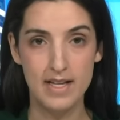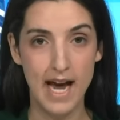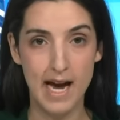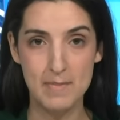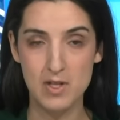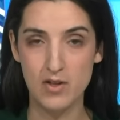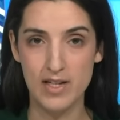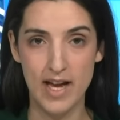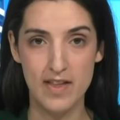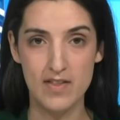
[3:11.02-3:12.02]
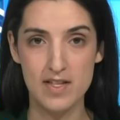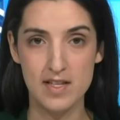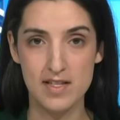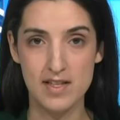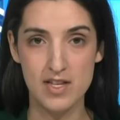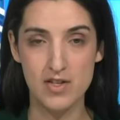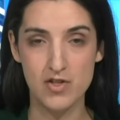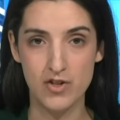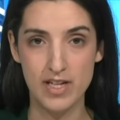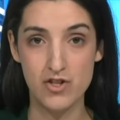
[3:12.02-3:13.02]
Yeah, absolutely. I think this is this
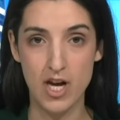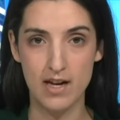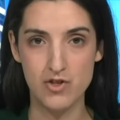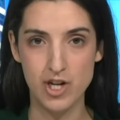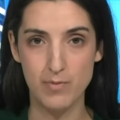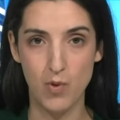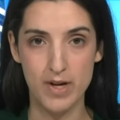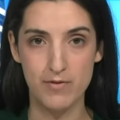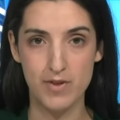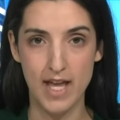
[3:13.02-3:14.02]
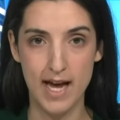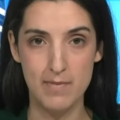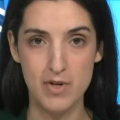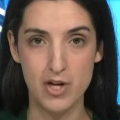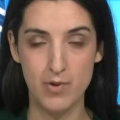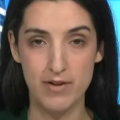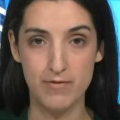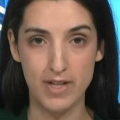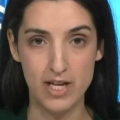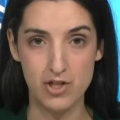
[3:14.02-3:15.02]
is certainly a challenging point for them. You know, where
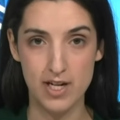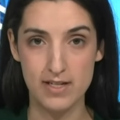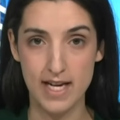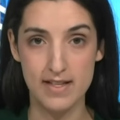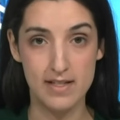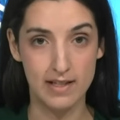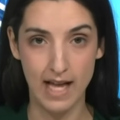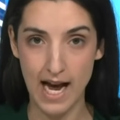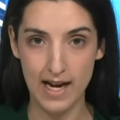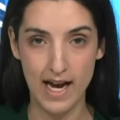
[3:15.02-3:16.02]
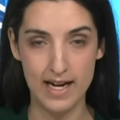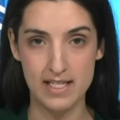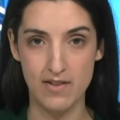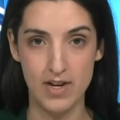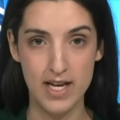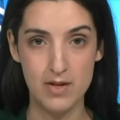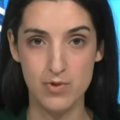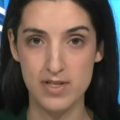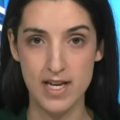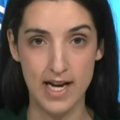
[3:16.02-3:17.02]
inflation tends to lag activity, and
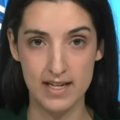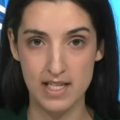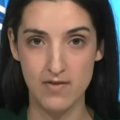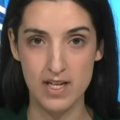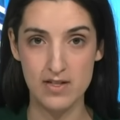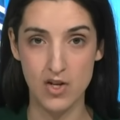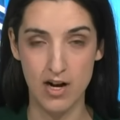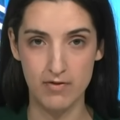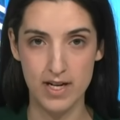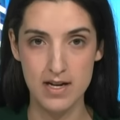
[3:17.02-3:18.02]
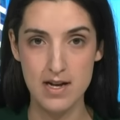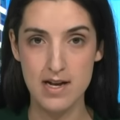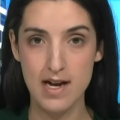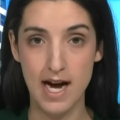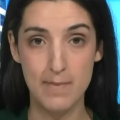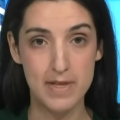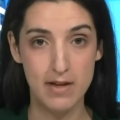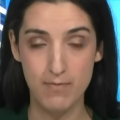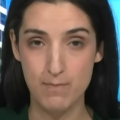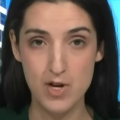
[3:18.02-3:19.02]
we're seeing activity soften. Um, but
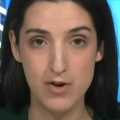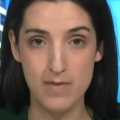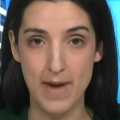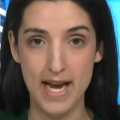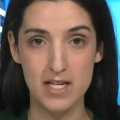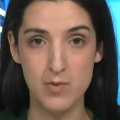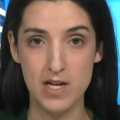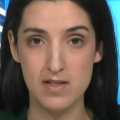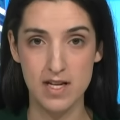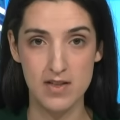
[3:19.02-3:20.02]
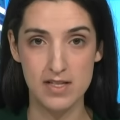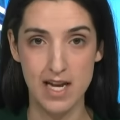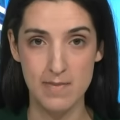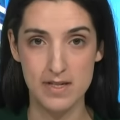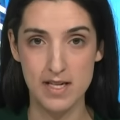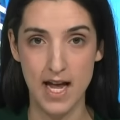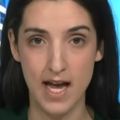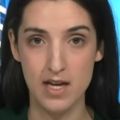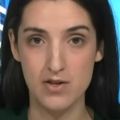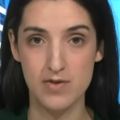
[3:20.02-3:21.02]
the you know the bank, as we could see in the statement
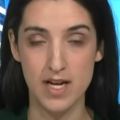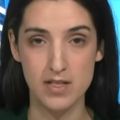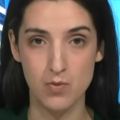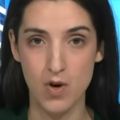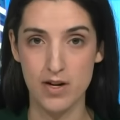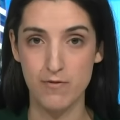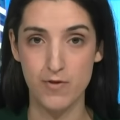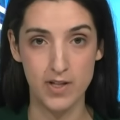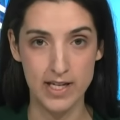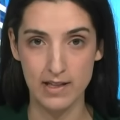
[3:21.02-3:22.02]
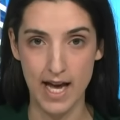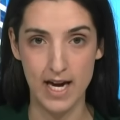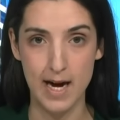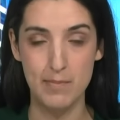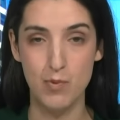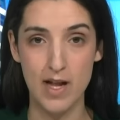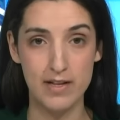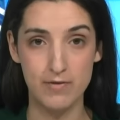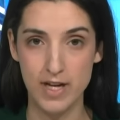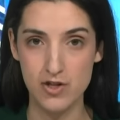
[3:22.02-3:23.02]
today, you know doesn't want to fully let up while
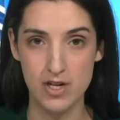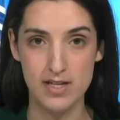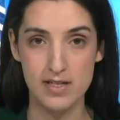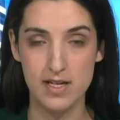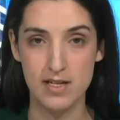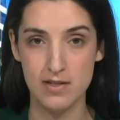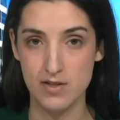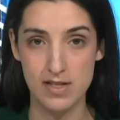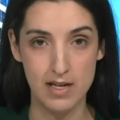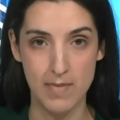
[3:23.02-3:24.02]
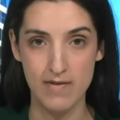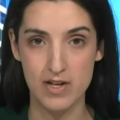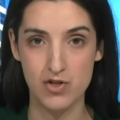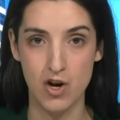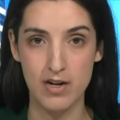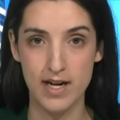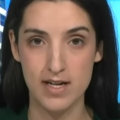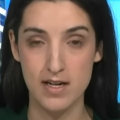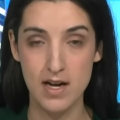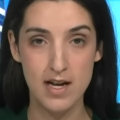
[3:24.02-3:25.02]
inflation is still still above their target,
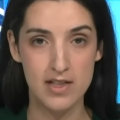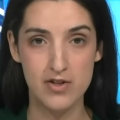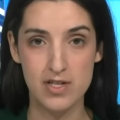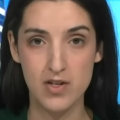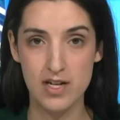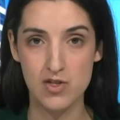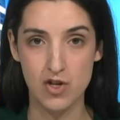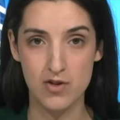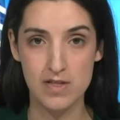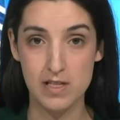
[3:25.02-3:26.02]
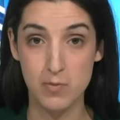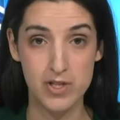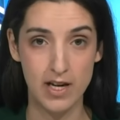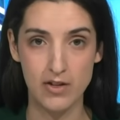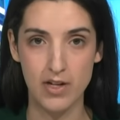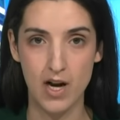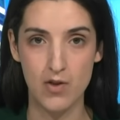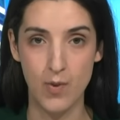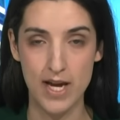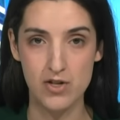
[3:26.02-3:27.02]
and there's still concerns, particularly
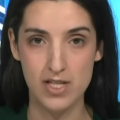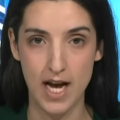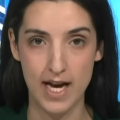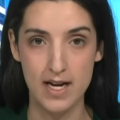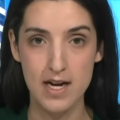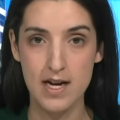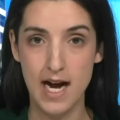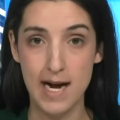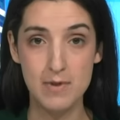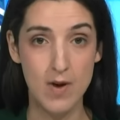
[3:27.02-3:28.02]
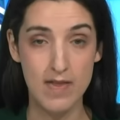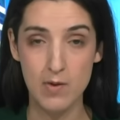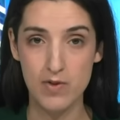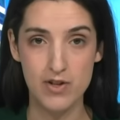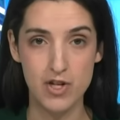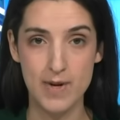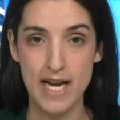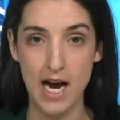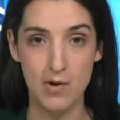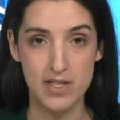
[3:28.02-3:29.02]
on the wage side. Um, so I think what they're
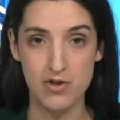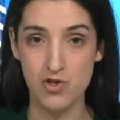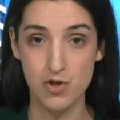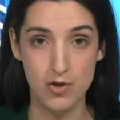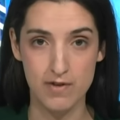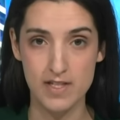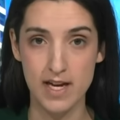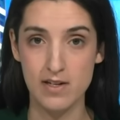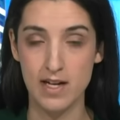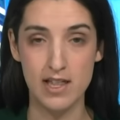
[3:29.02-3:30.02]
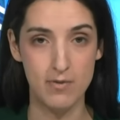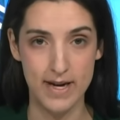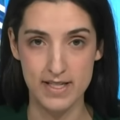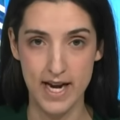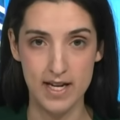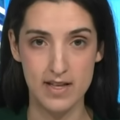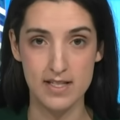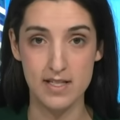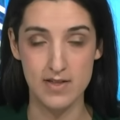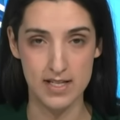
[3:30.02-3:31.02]
doing now is they're just sort of signaling they're maintaining
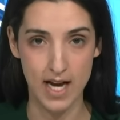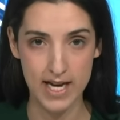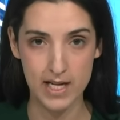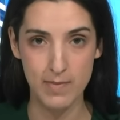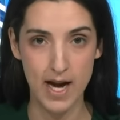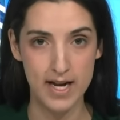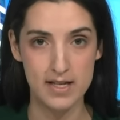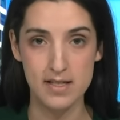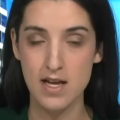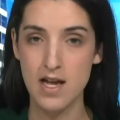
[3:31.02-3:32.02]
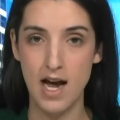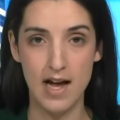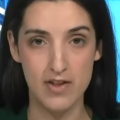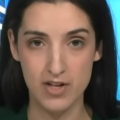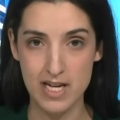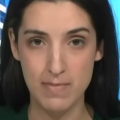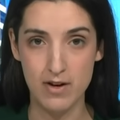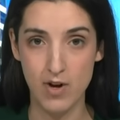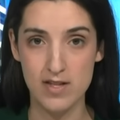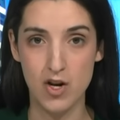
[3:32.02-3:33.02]
this this hiking bias, uh, they're
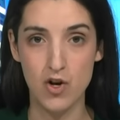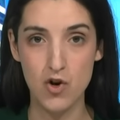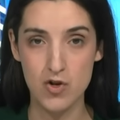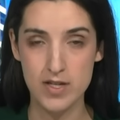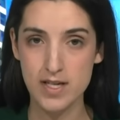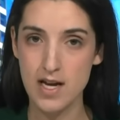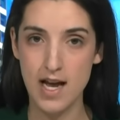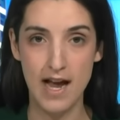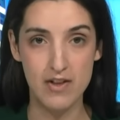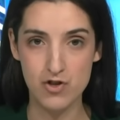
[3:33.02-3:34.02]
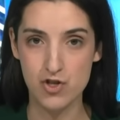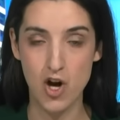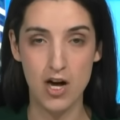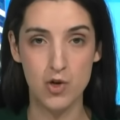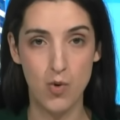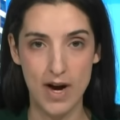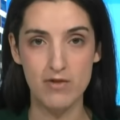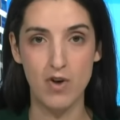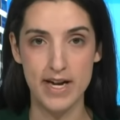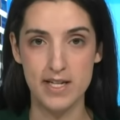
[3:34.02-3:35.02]
keeping rates on hold, and they're just not
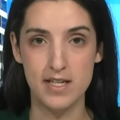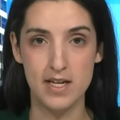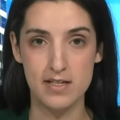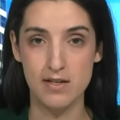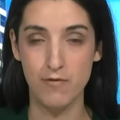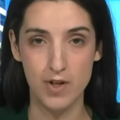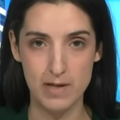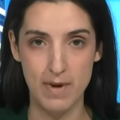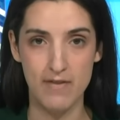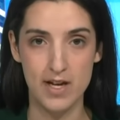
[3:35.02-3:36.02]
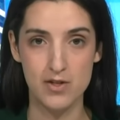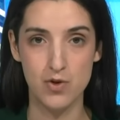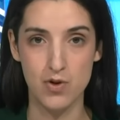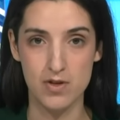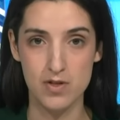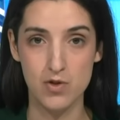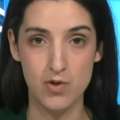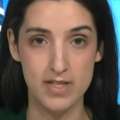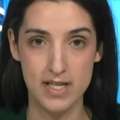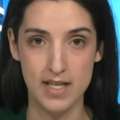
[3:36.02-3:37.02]
quite ready to to fully pivot towards
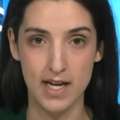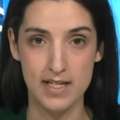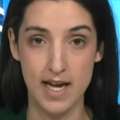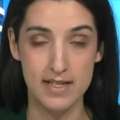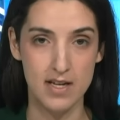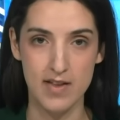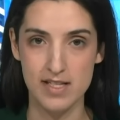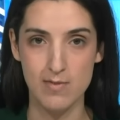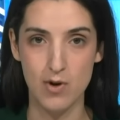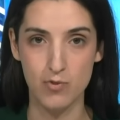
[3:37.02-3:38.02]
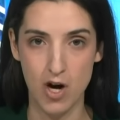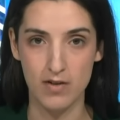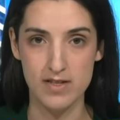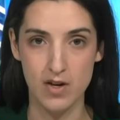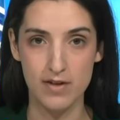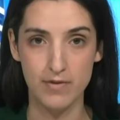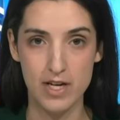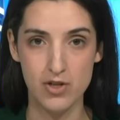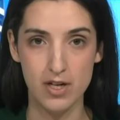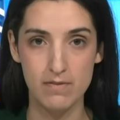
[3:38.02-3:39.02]
towards easing and, until they see more progress on
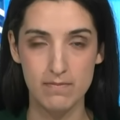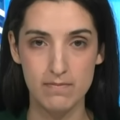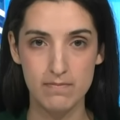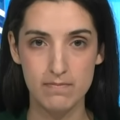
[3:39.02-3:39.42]
inflation.